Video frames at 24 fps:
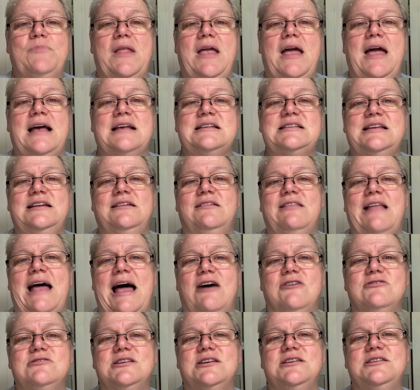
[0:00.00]
as it
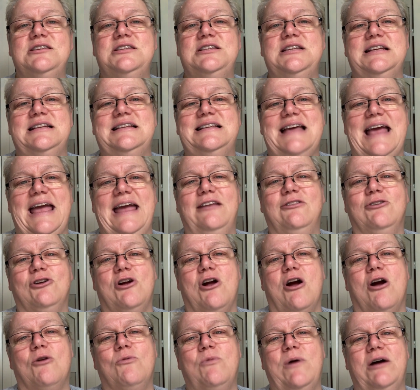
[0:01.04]
allows us to
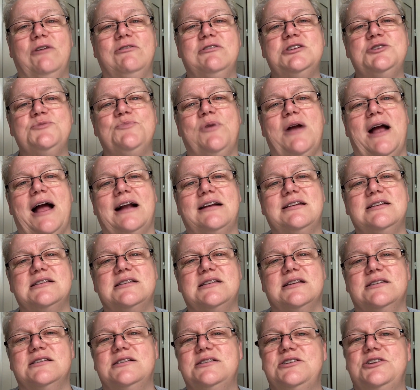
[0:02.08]
tailor our wellness practices